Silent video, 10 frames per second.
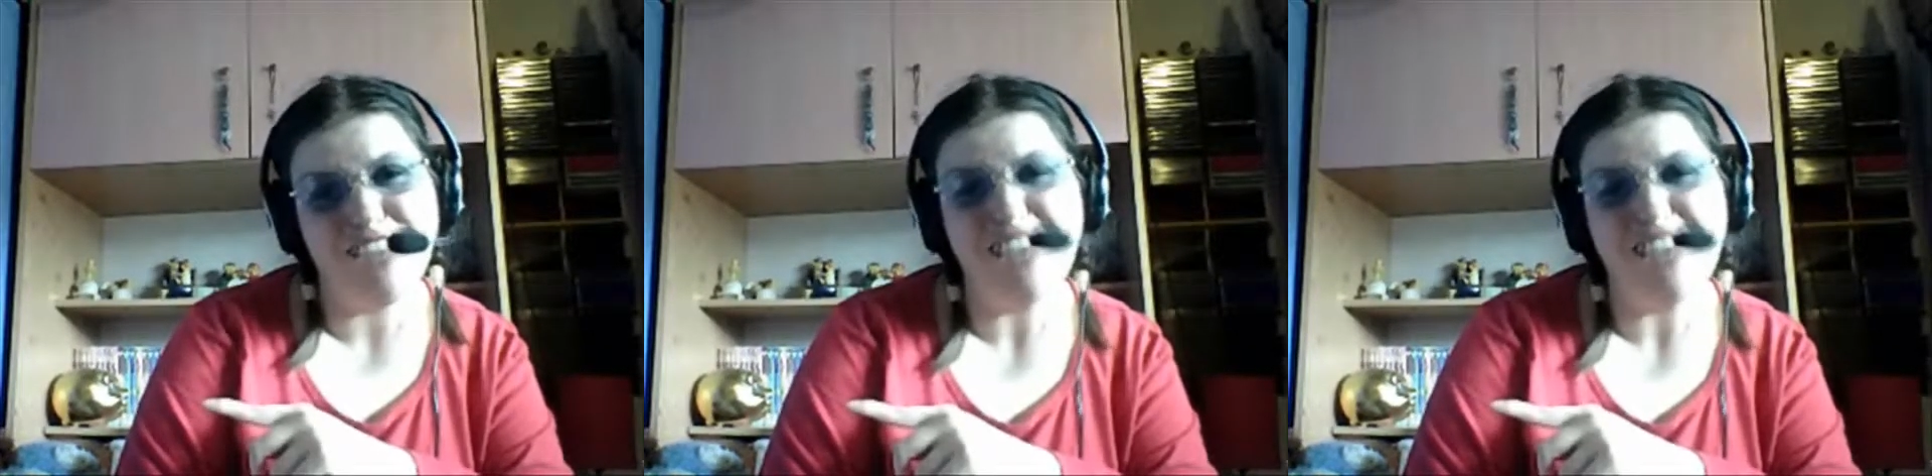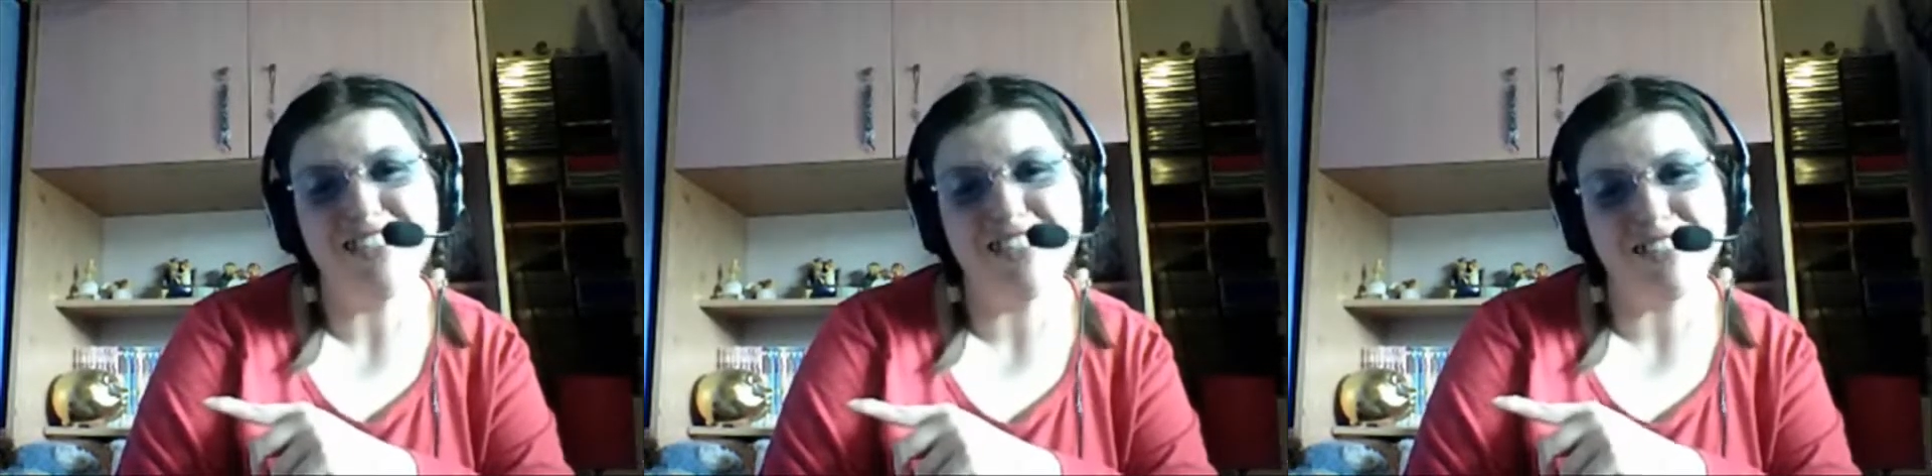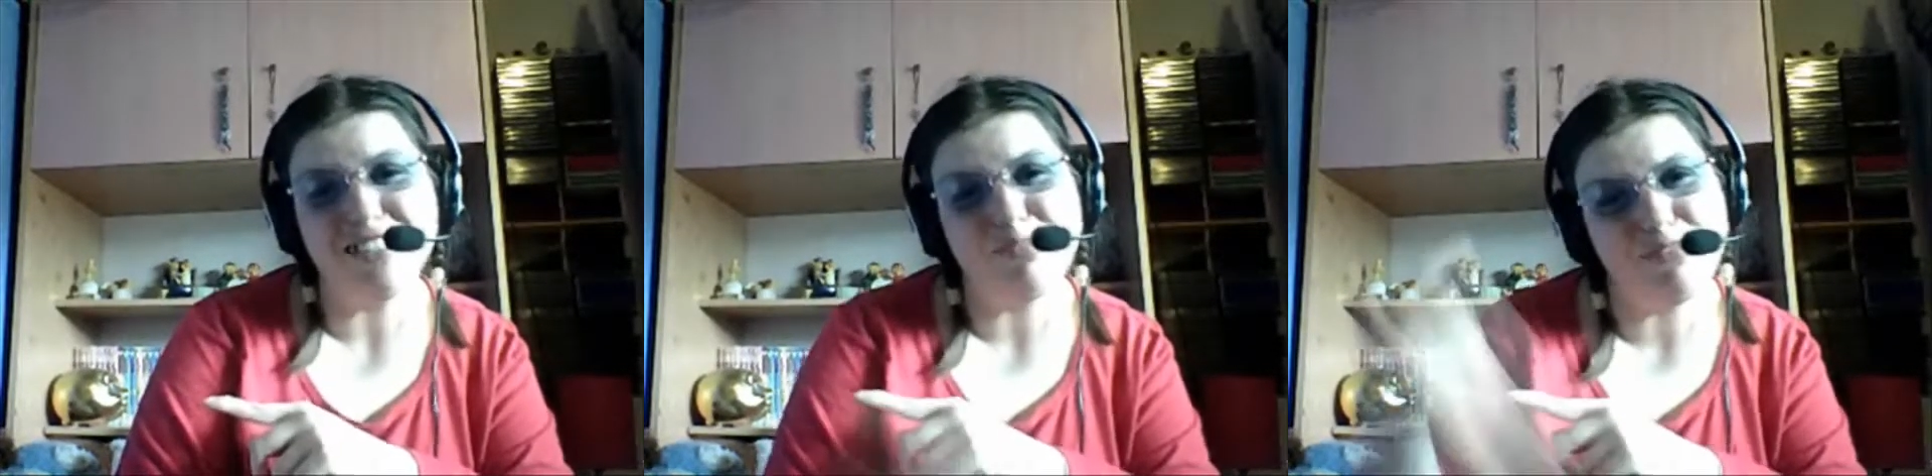chest
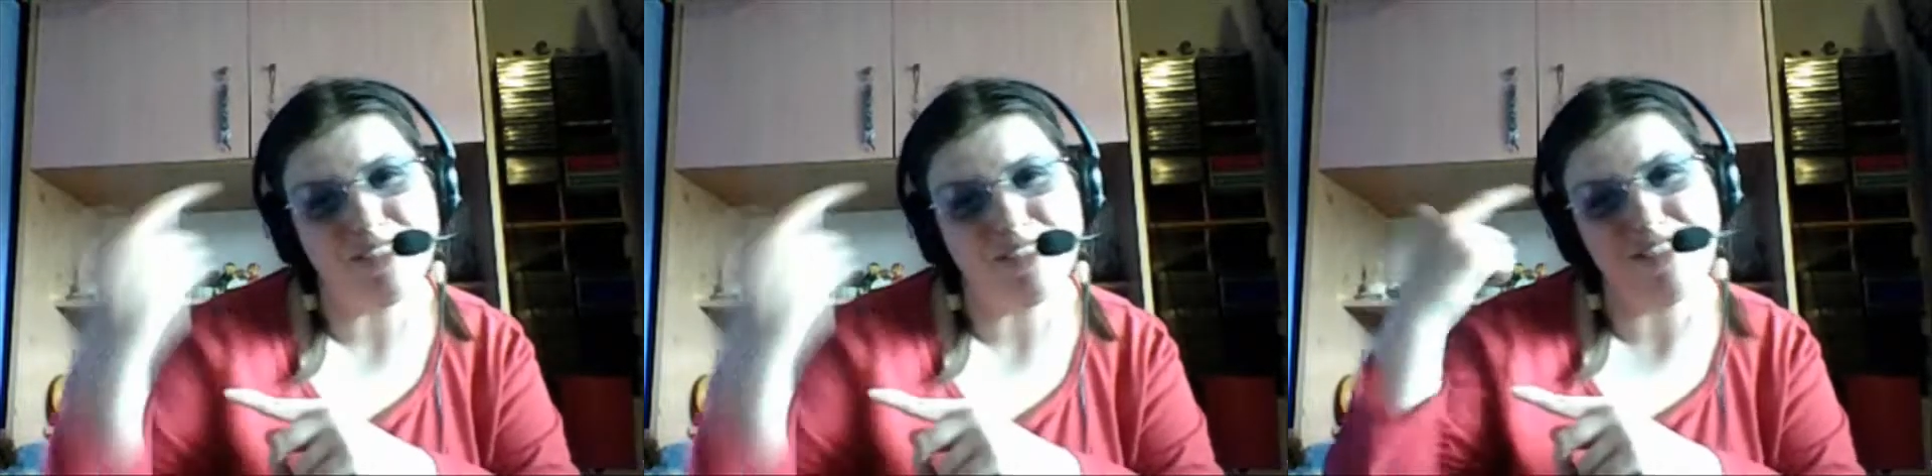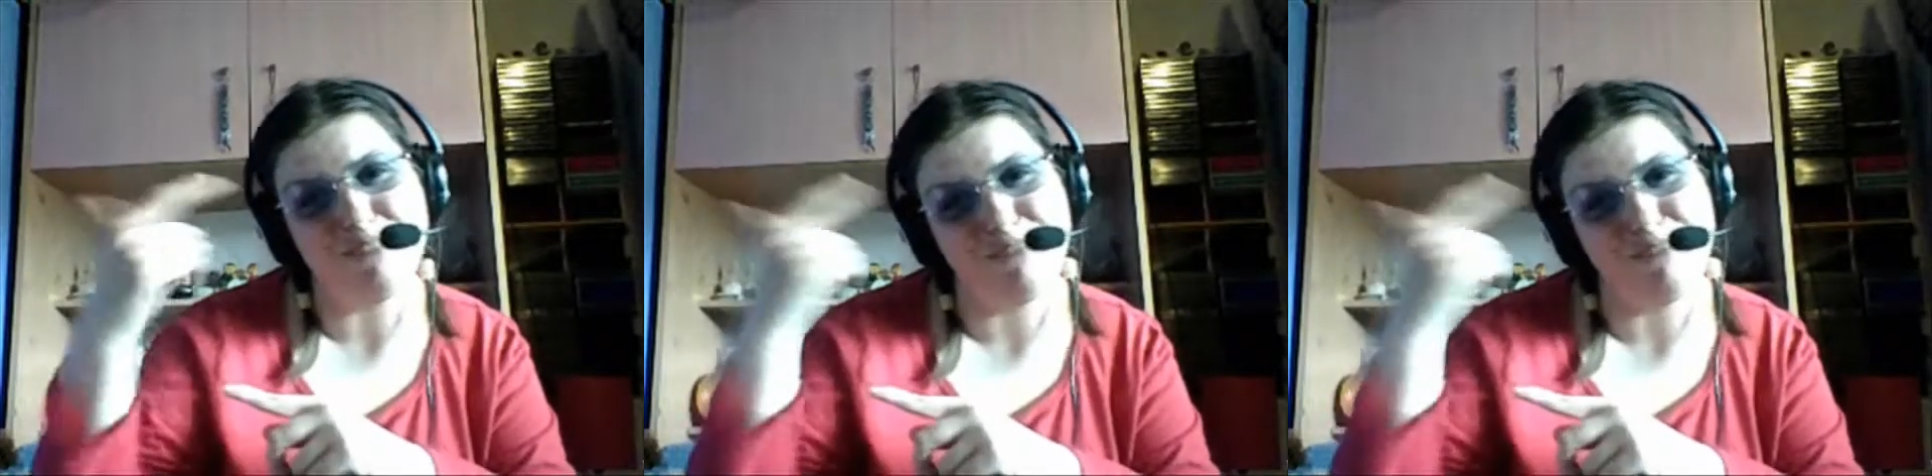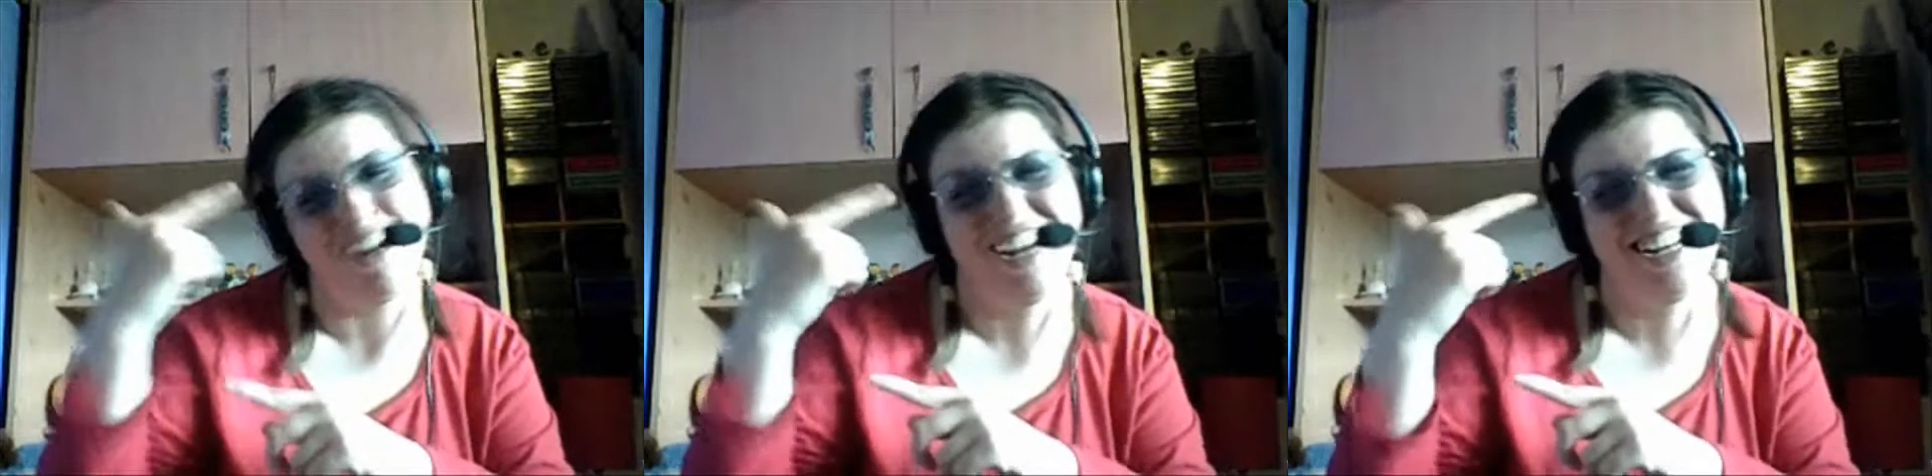as opposed to in his
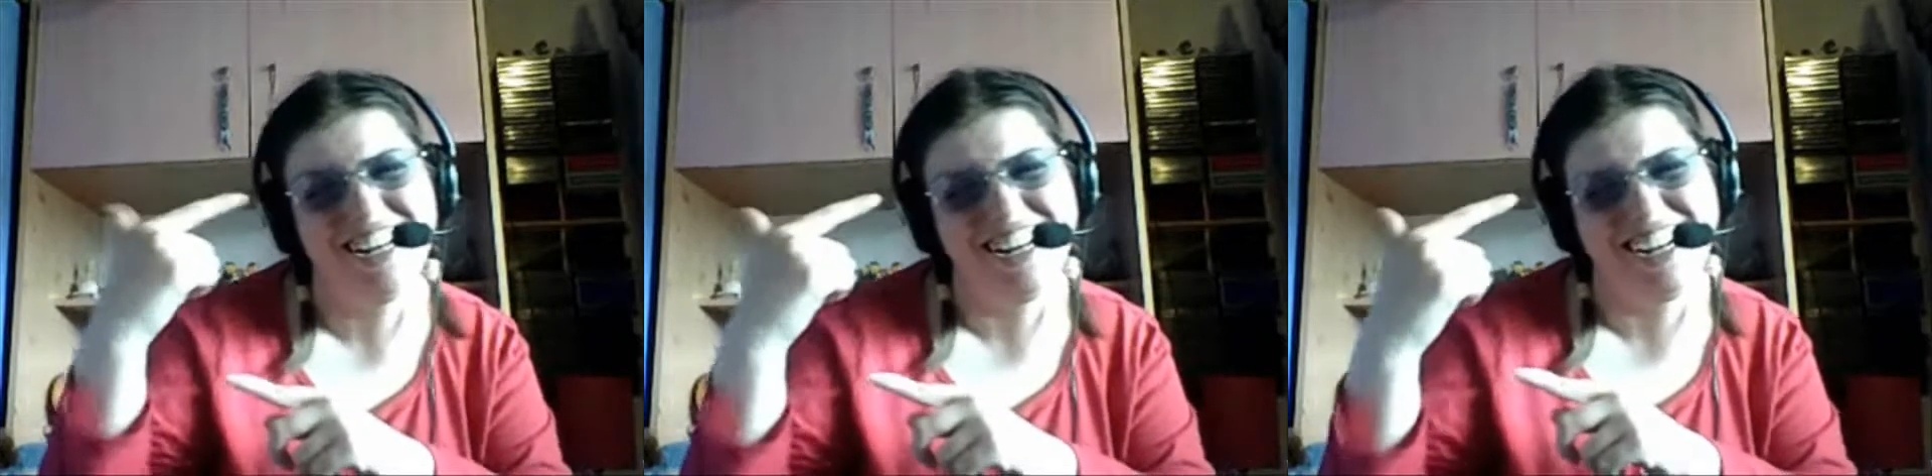brain?